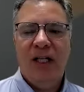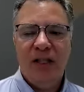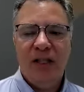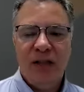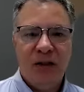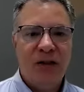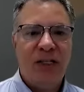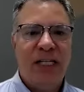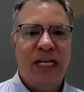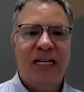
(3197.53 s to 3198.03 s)

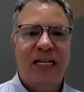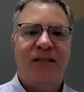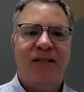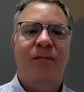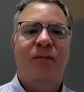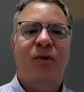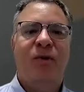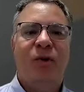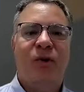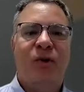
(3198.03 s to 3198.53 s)
you'll get
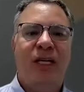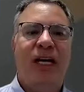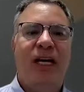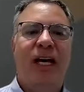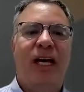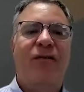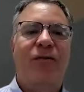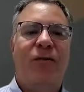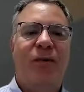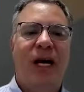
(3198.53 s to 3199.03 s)
some
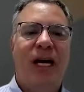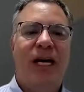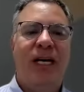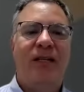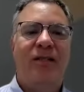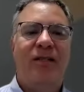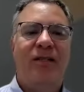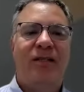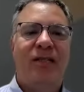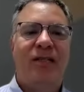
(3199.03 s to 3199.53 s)
creative
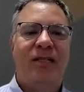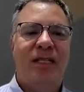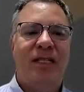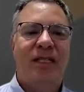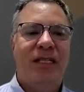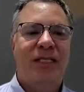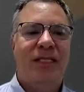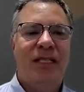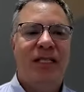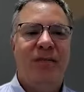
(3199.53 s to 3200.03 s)
ways to
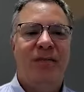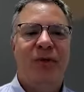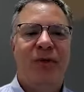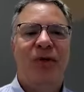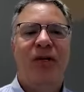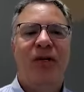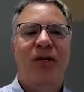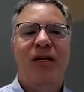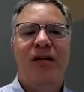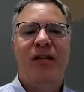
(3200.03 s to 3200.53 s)
dig
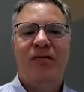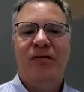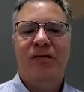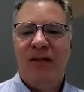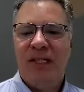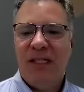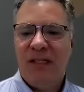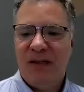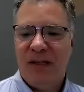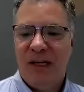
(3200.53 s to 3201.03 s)
deeper and
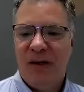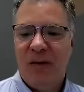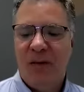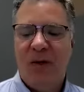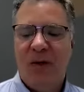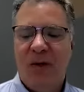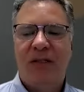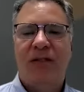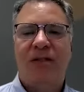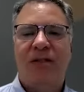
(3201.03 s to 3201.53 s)
figure out
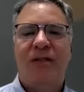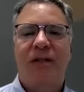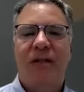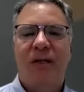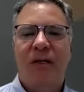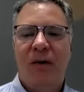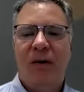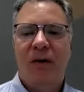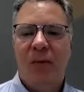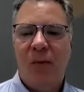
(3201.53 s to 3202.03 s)

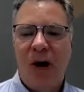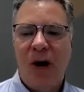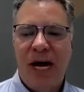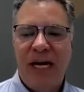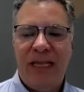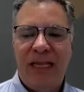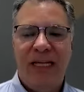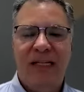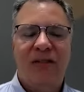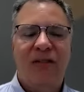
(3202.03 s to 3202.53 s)

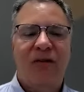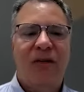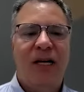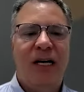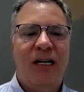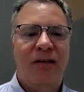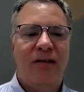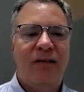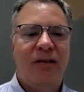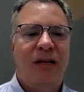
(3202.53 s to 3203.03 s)
why things are
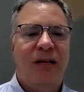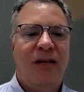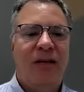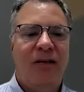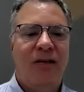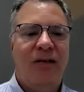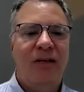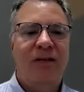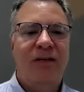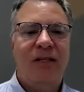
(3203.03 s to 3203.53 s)
out of
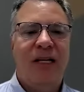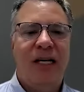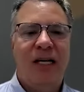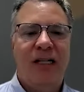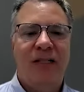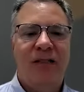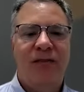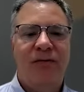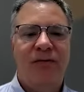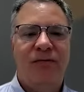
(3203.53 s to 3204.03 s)
tolerance,
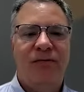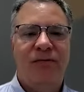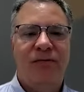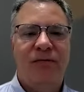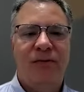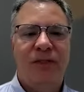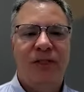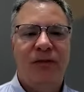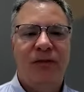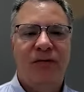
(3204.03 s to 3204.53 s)
and you'll
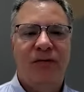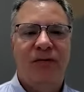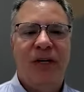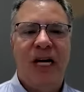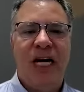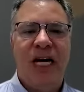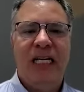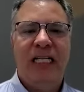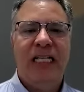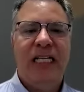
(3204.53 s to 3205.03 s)

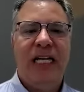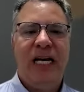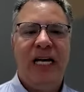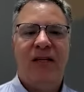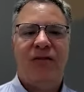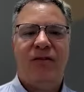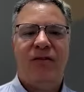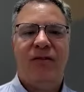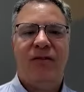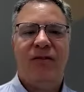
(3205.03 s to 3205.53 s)
find the
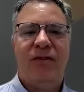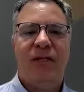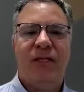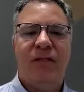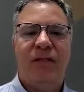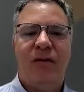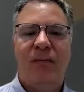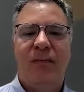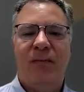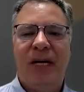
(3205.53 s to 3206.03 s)
answers.
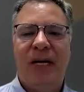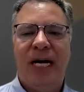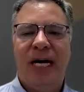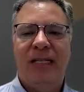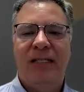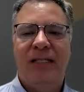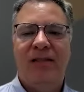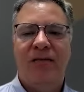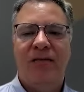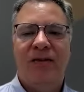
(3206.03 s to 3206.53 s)
It's a
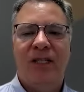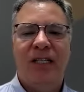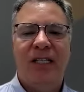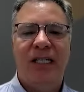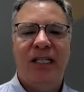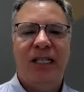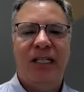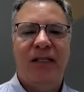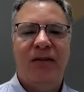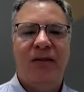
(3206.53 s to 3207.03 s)

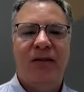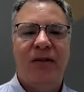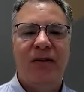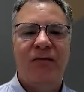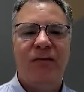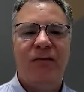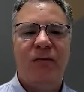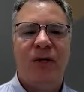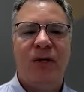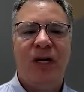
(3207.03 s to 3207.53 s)
very
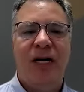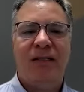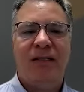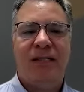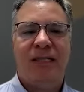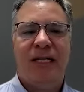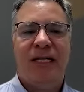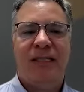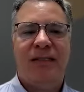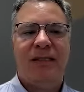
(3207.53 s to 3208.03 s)
iterative
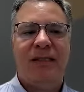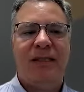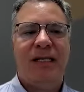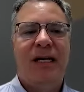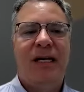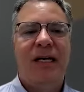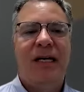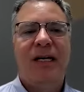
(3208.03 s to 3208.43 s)
process.